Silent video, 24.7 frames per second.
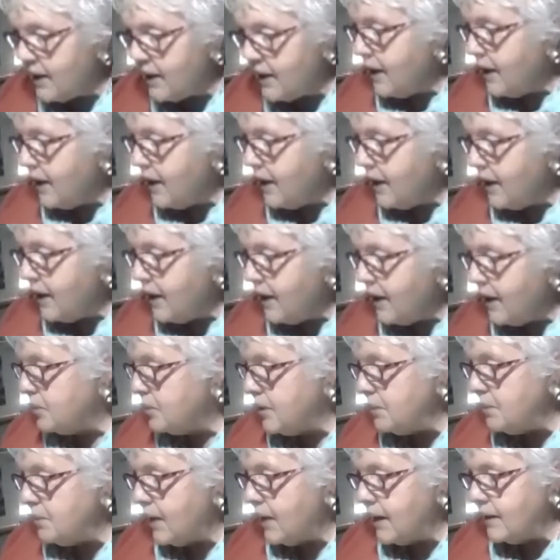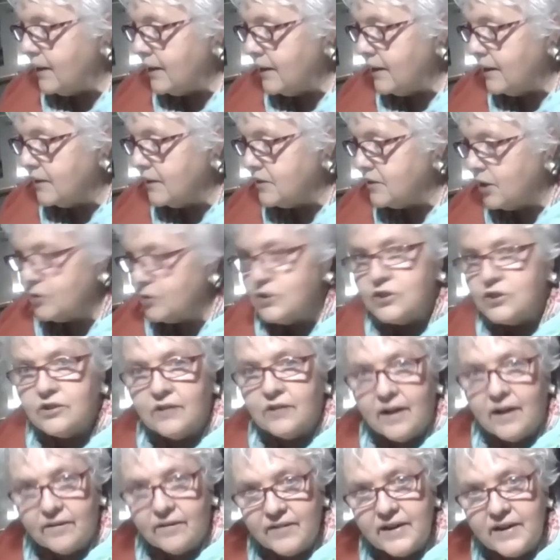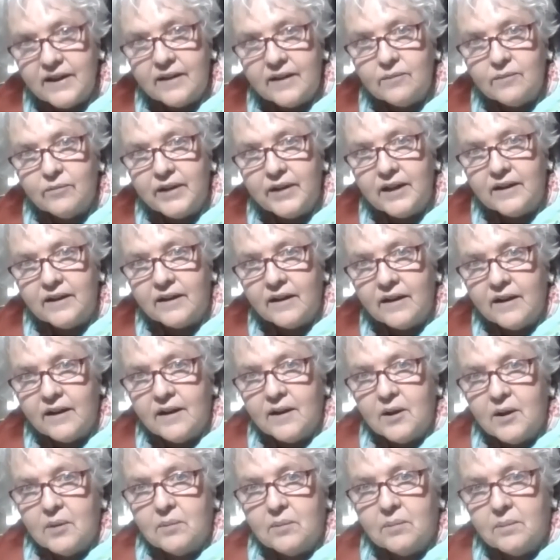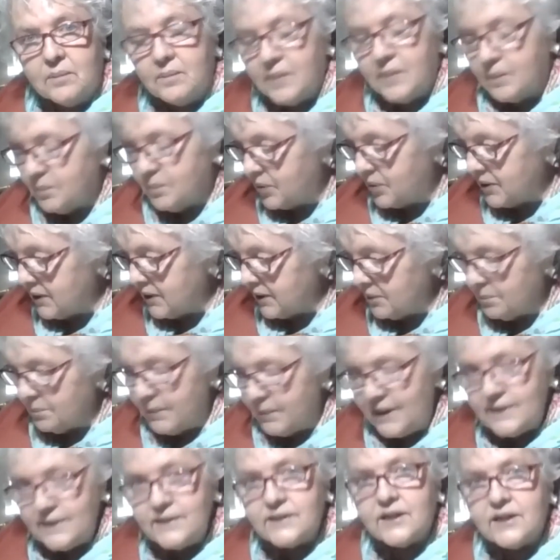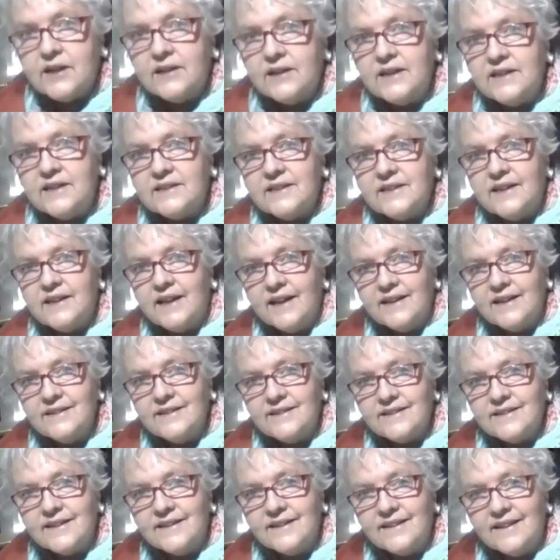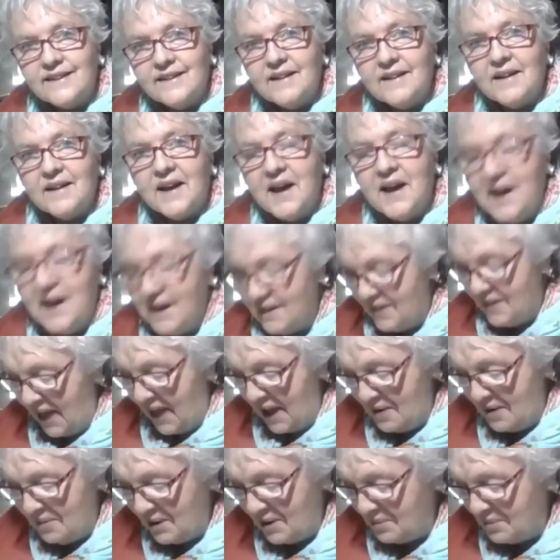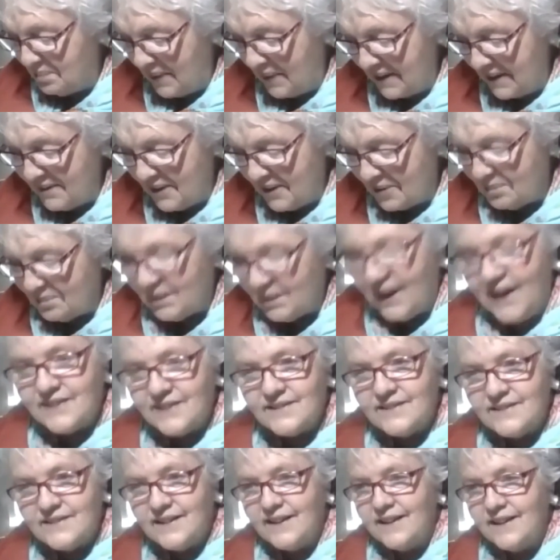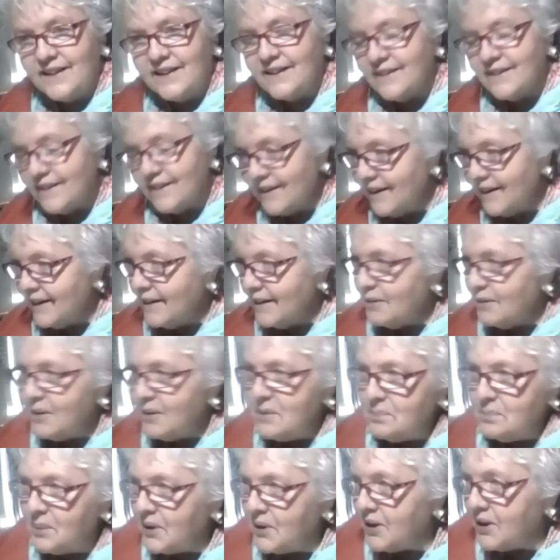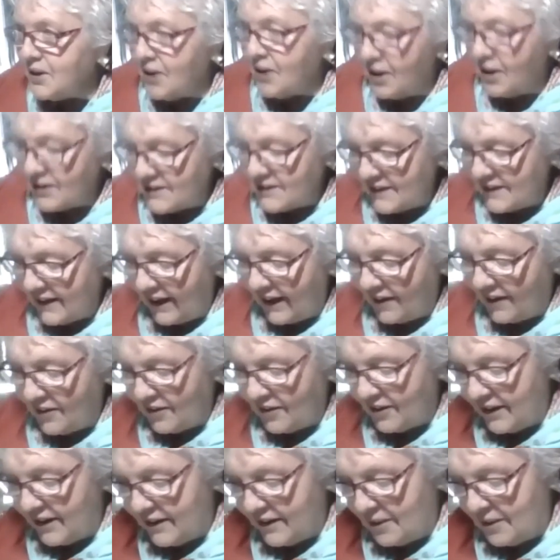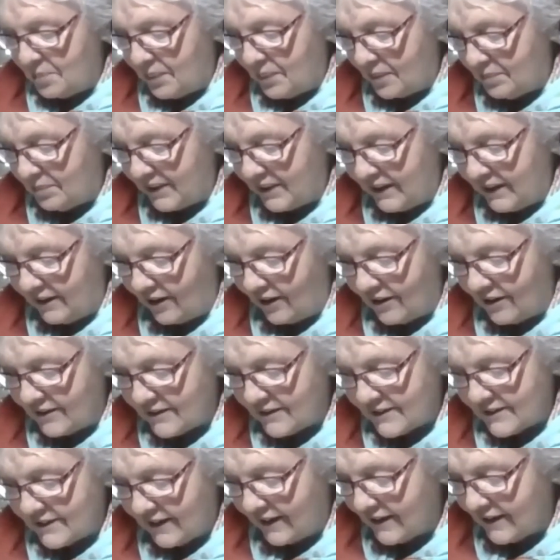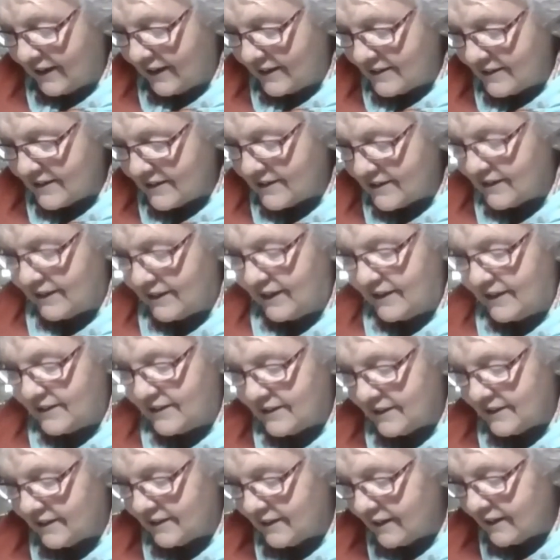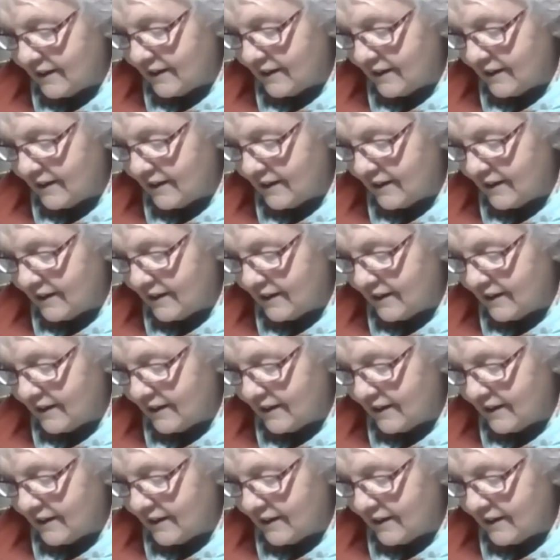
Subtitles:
I'd bring my little toaster oven and we'd put little mittens on these kids and they would bend their plastic and we'd put it all together in a public art installation.